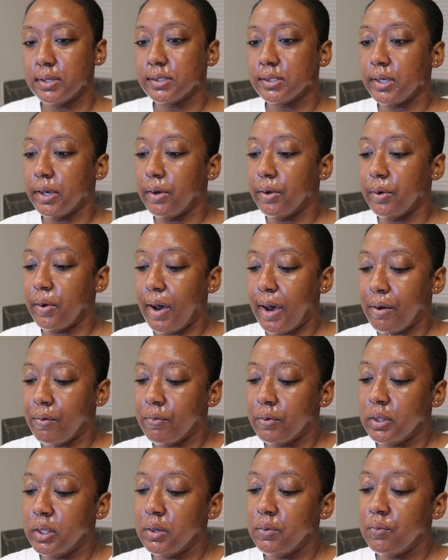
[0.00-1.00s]
So I
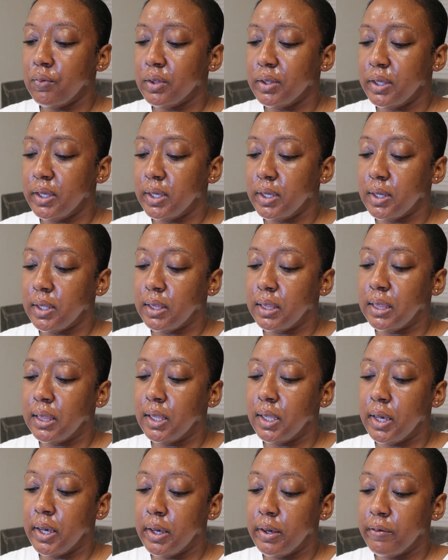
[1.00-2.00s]
really
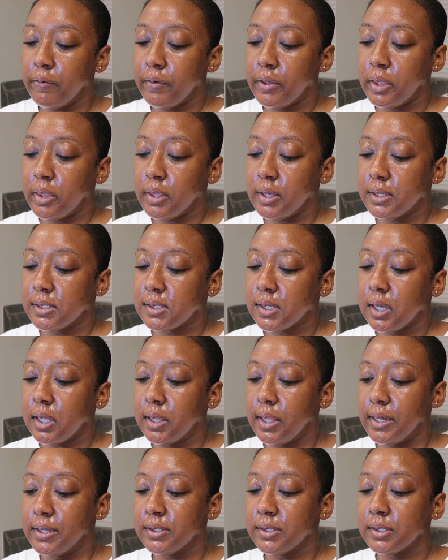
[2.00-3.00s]
love this
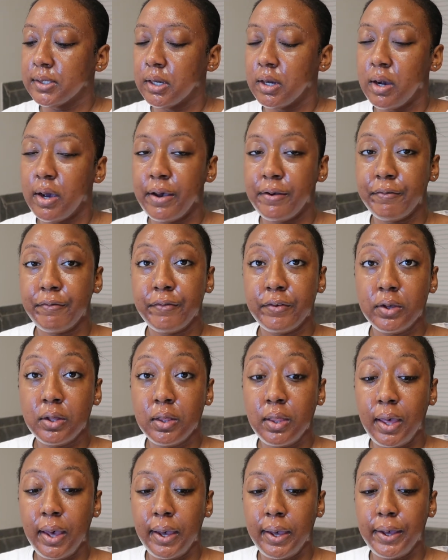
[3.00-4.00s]
cleanser. I feel
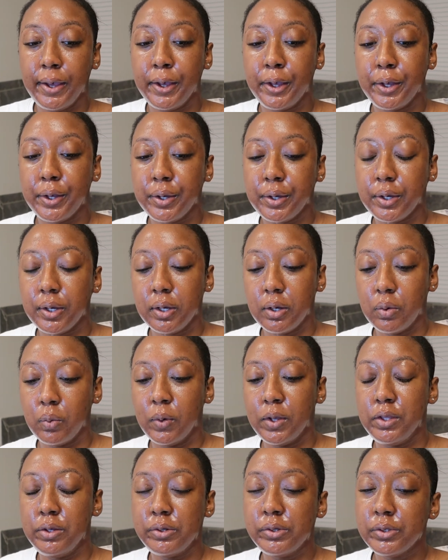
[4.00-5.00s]
like
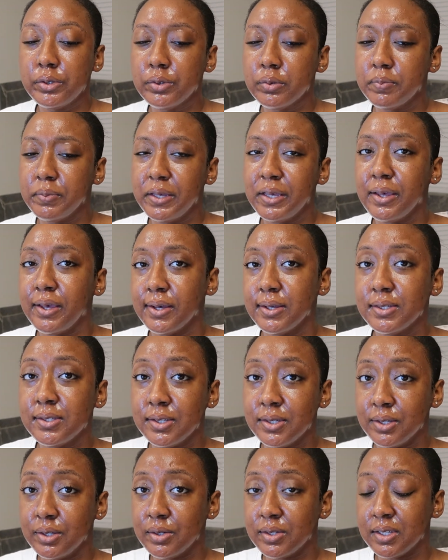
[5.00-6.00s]
when you begin
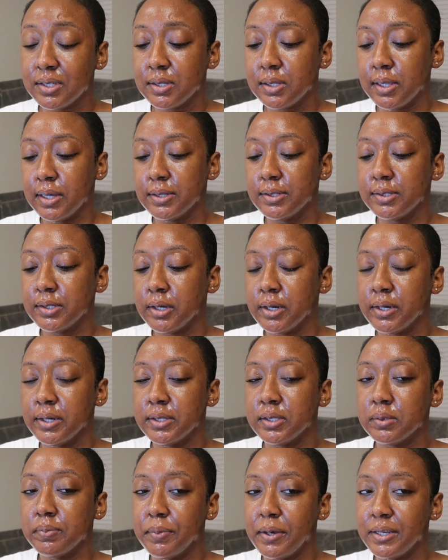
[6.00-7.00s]
to use this cleanser,
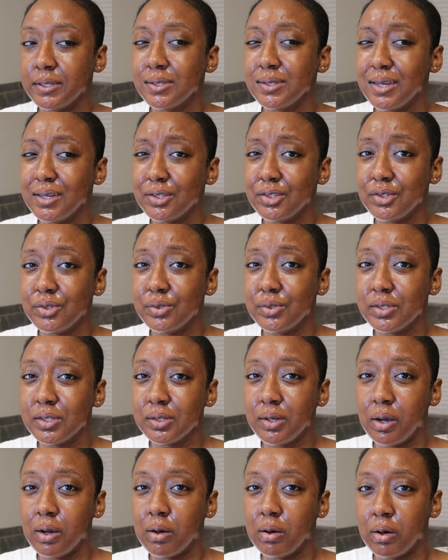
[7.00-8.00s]
it's best that you
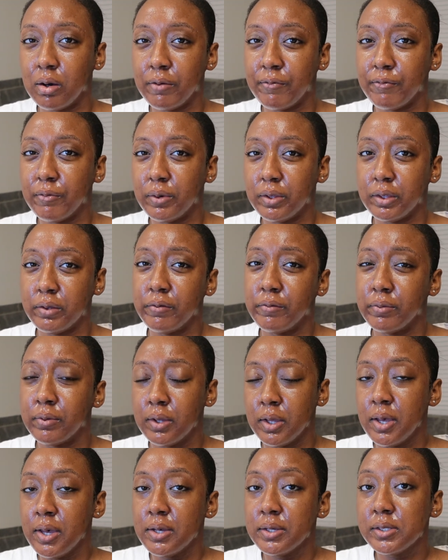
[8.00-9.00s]
start off with a
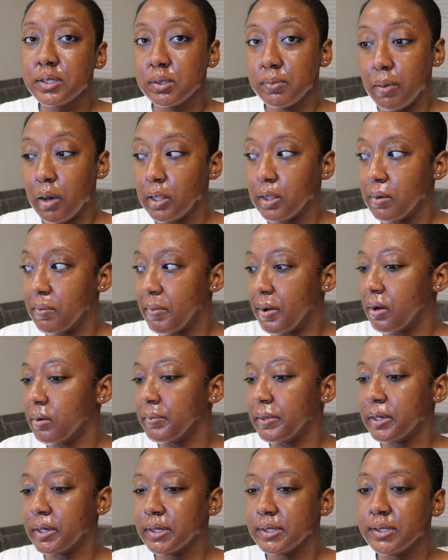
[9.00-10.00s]
small amount
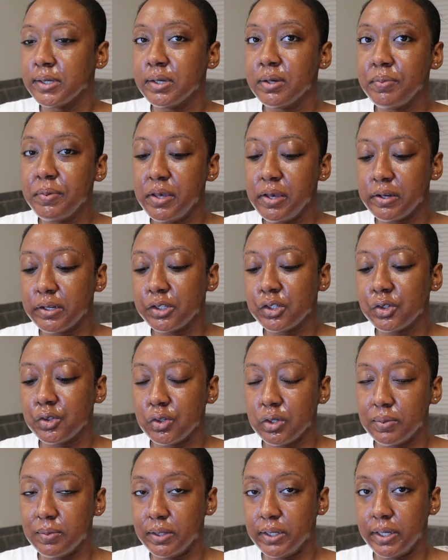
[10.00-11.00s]
because it could be
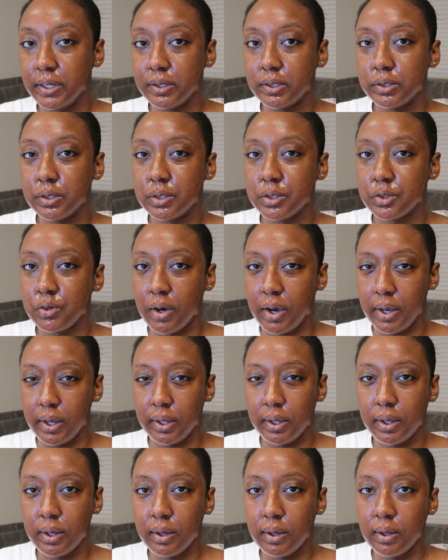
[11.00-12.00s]
extremely
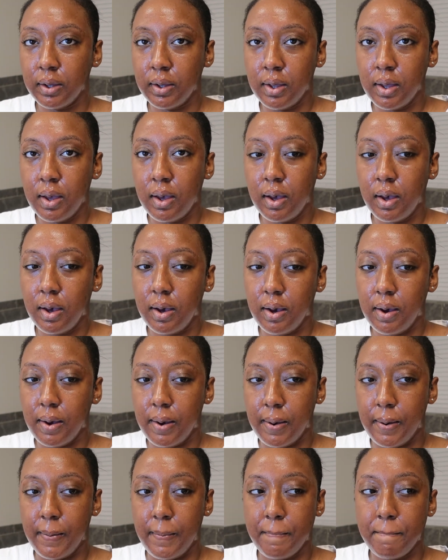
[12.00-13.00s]
drying.
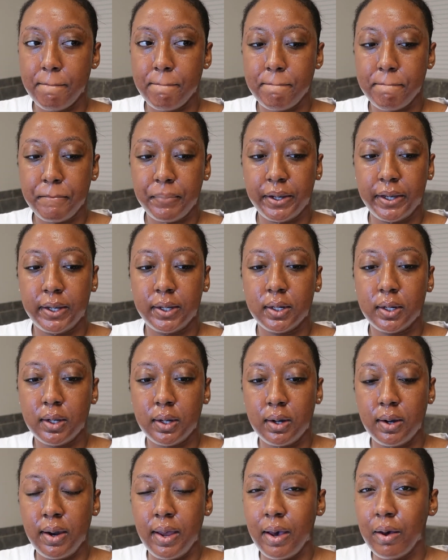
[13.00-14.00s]

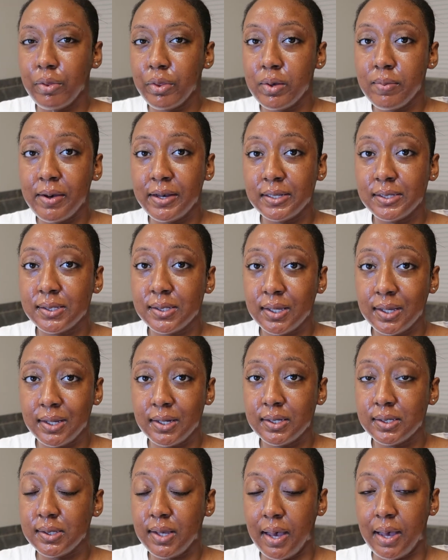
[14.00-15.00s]
But now that my skin
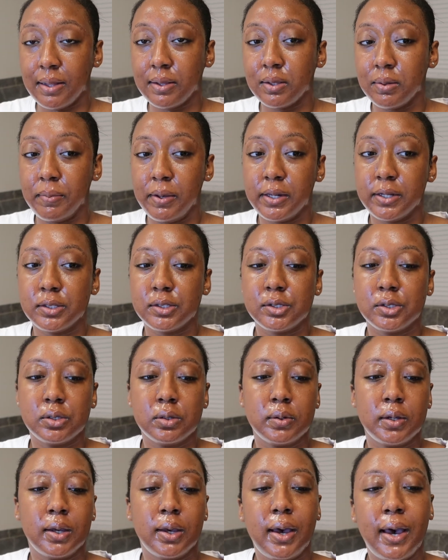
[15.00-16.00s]
is acclimated
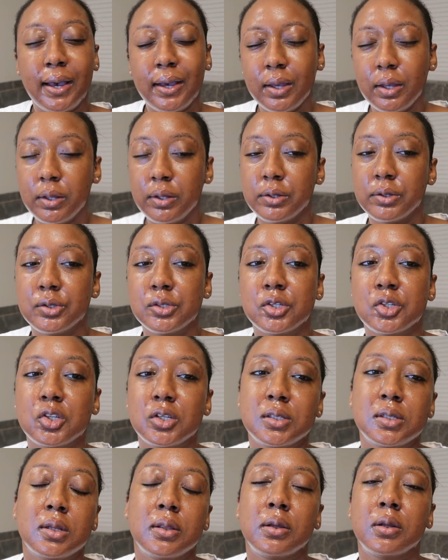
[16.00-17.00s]
to it, I could use
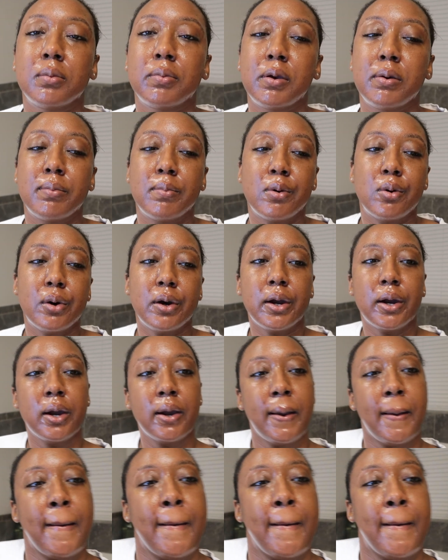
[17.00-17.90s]
just a little bit more.